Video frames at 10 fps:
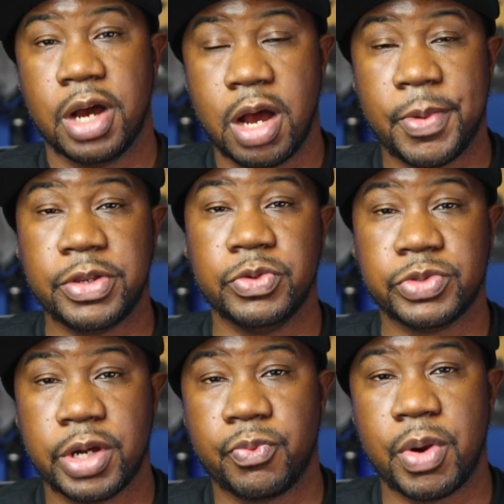I
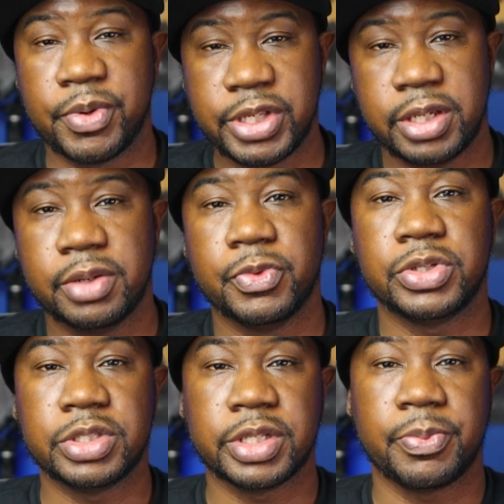use Lavalier,
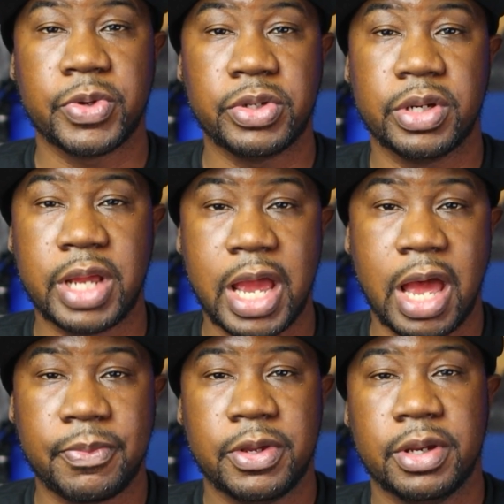which is a pretty good app.